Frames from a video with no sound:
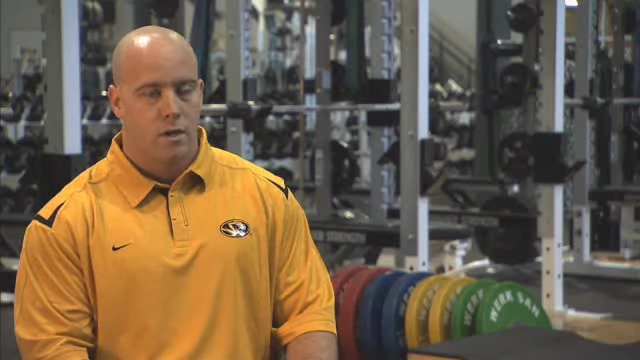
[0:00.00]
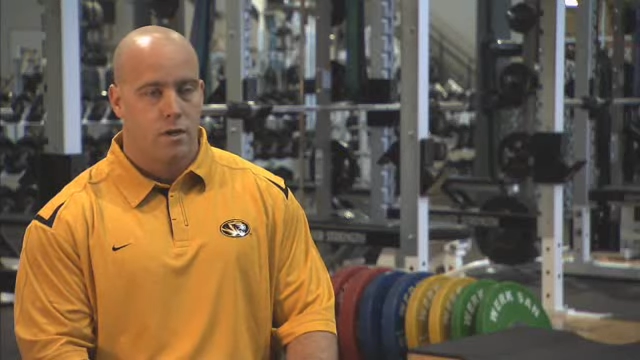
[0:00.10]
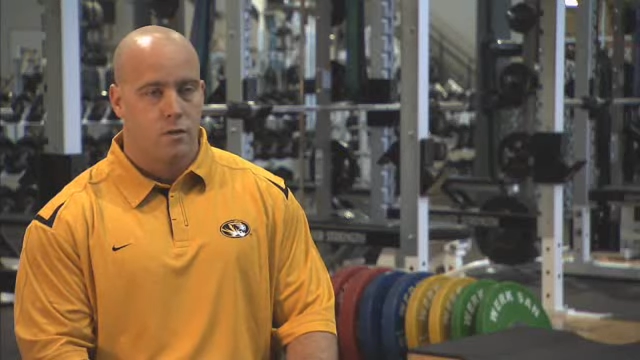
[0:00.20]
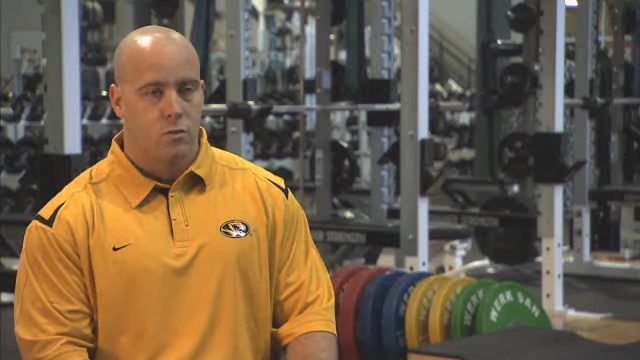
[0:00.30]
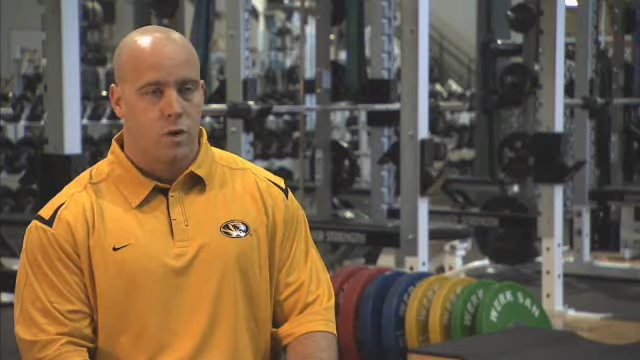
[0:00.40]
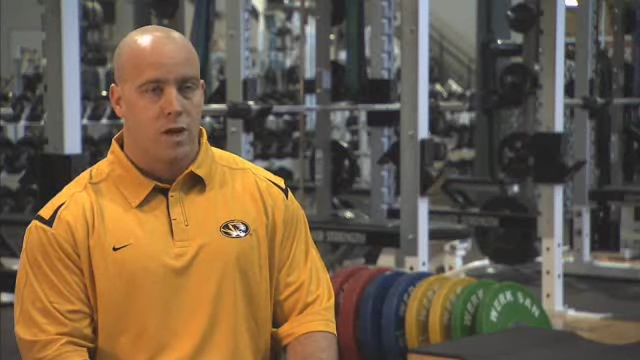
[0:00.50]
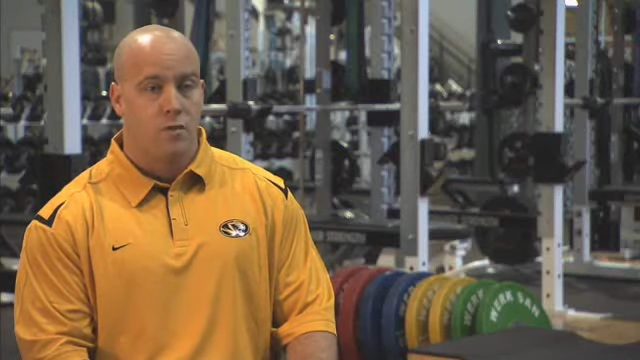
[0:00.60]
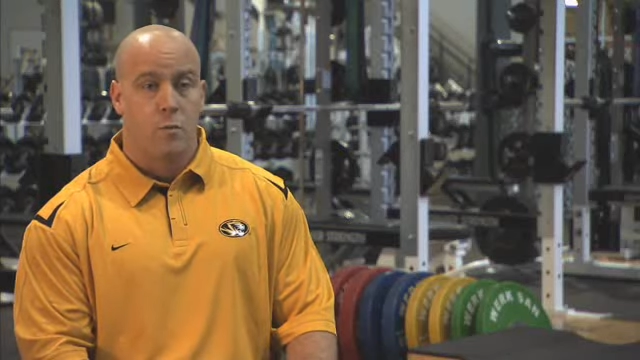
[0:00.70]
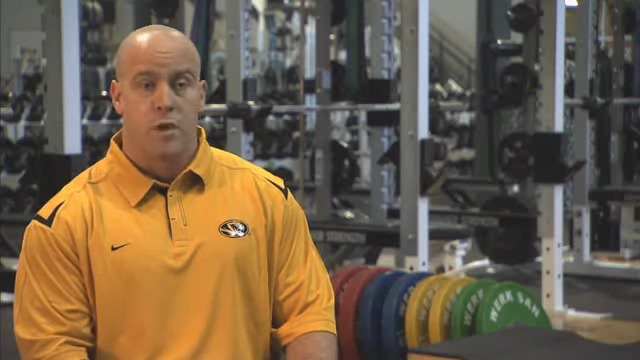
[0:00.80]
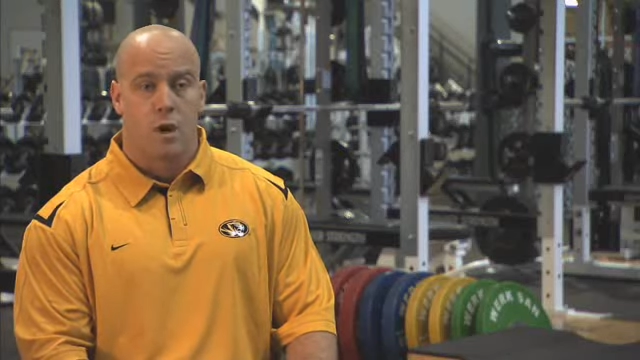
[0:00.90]
is we
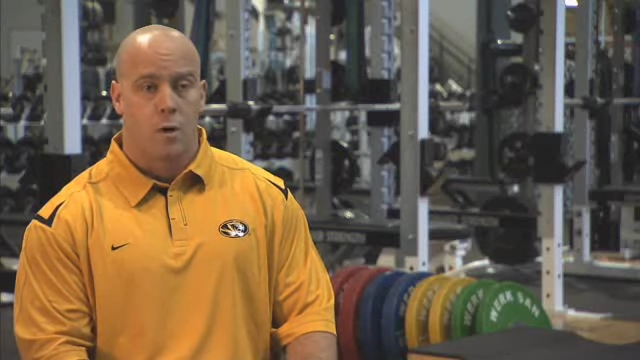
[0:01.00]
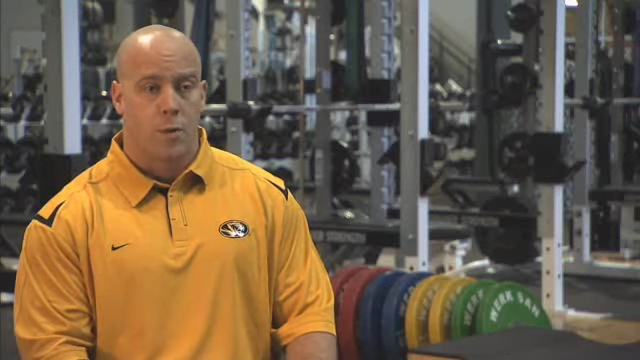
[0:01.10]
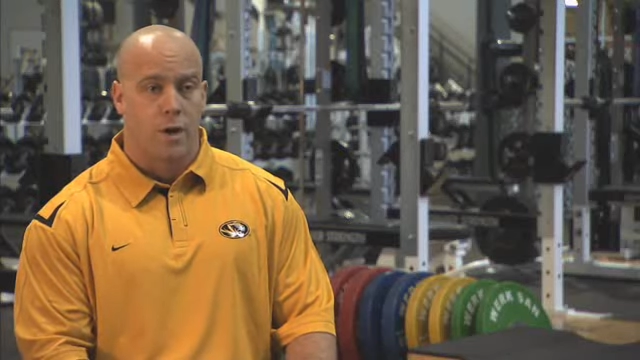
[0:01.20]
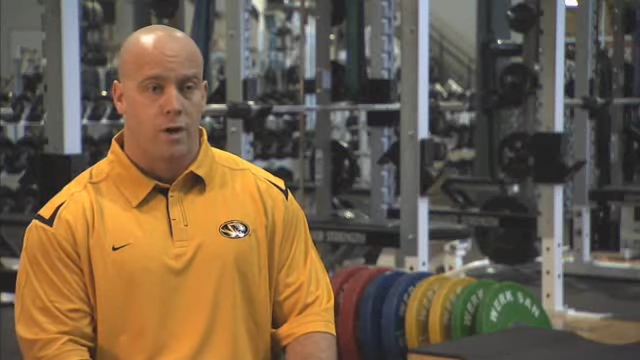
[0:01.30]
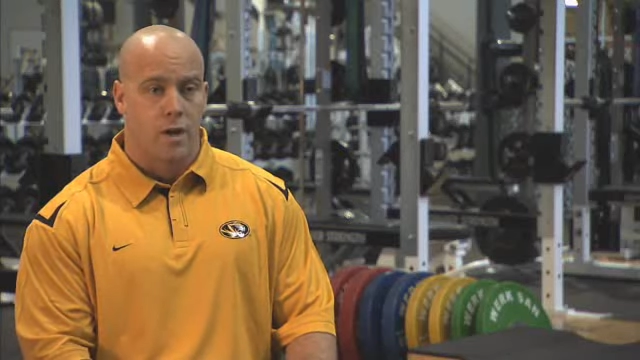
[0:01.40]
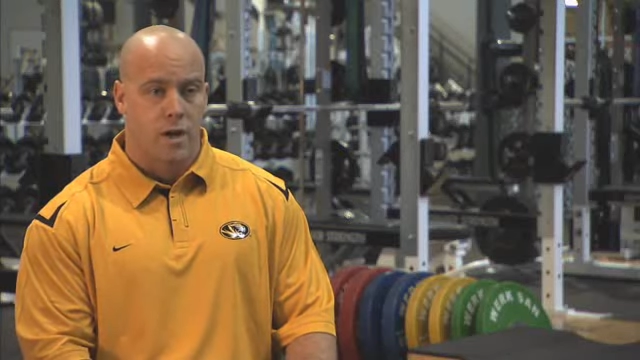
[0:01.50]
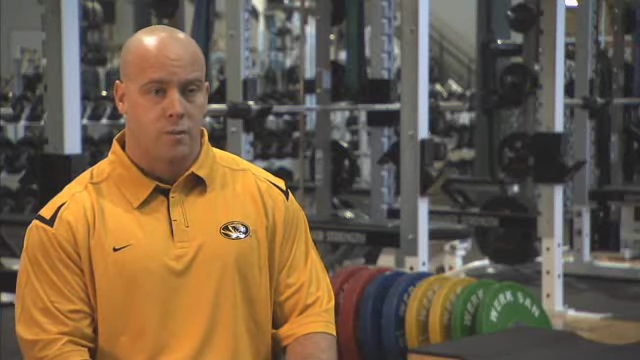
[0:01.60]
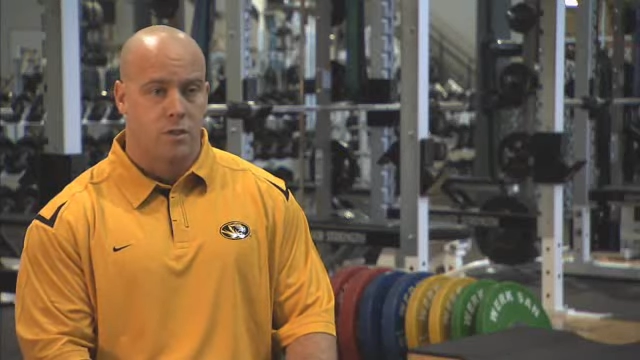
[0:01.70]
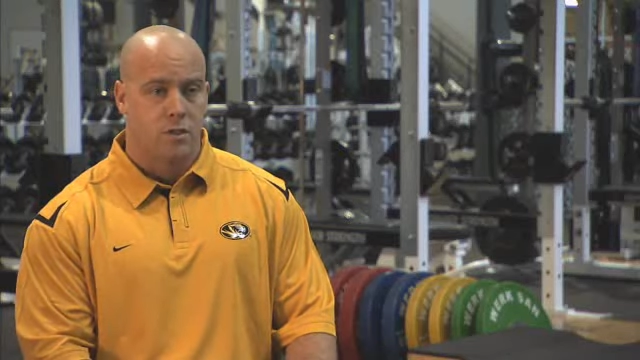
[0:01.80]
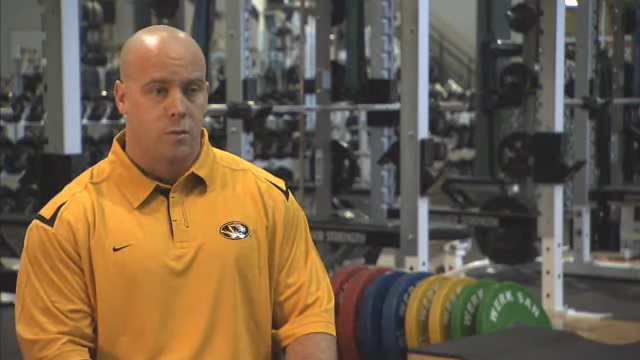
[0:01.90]
have the PR
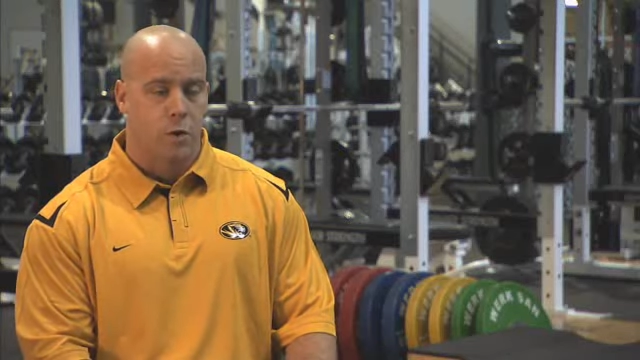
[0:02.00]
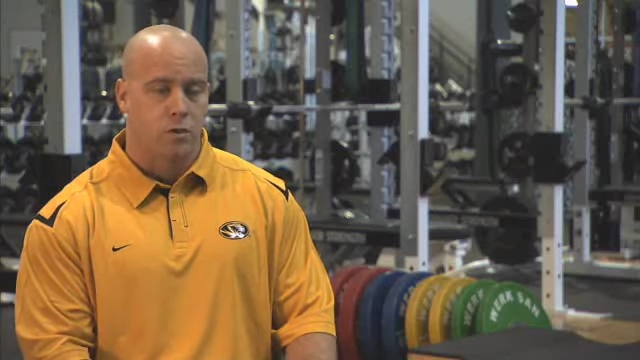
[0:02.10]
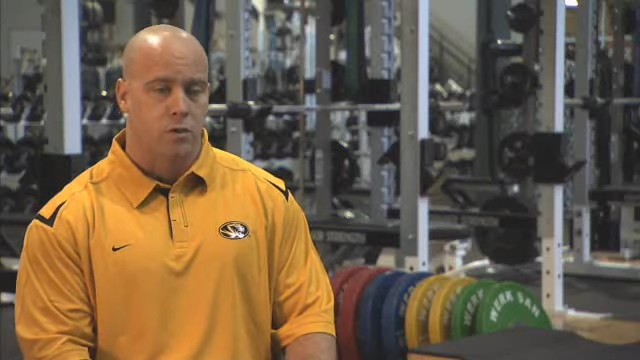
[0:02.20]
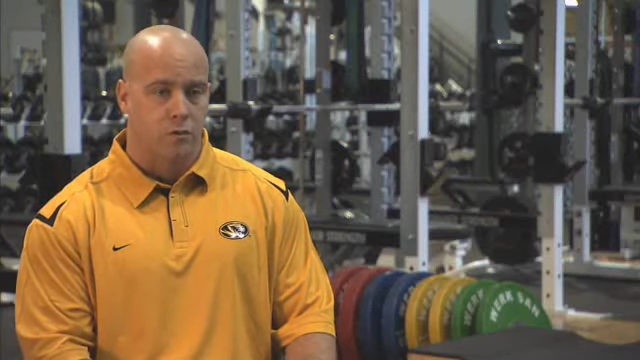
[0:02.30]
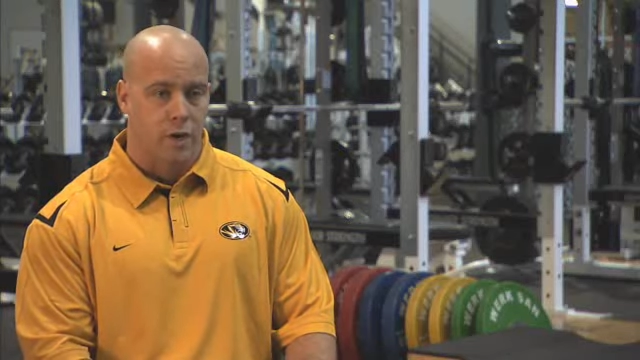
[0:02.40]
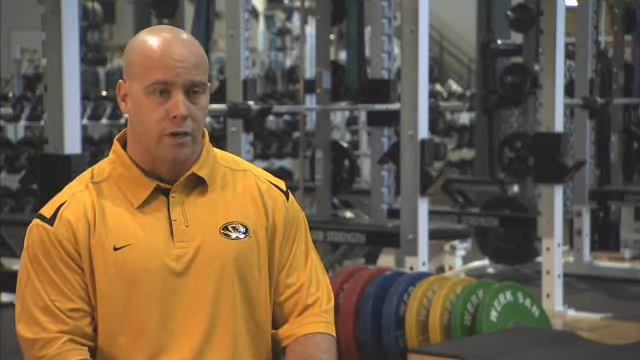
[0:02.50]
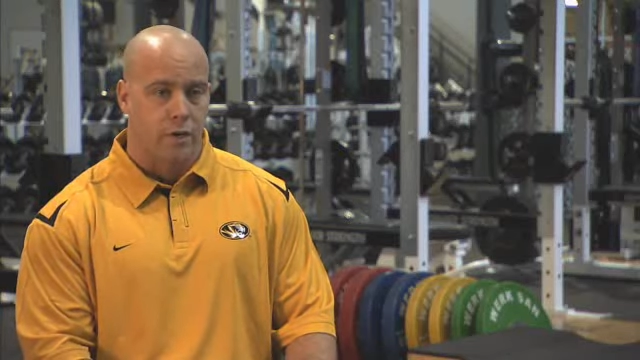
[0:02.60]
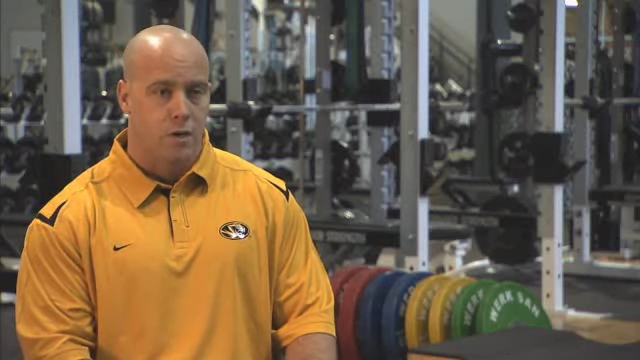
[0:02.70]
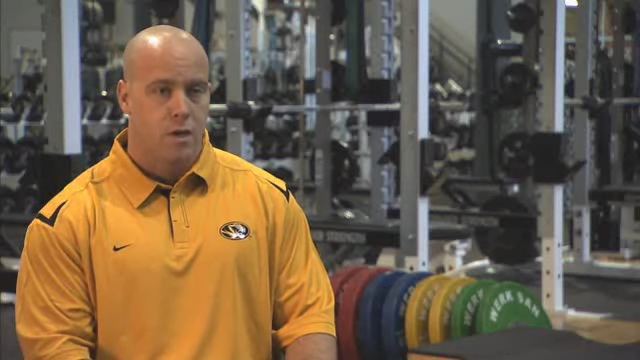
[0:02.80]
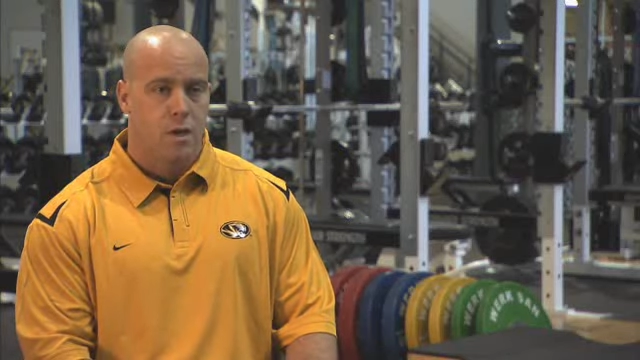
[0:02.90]
paradigm. It's the personal
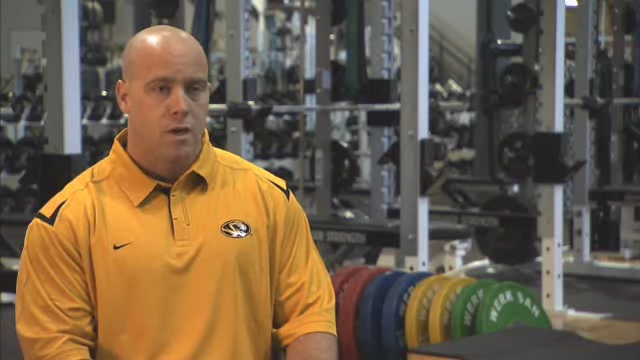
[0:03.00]
record.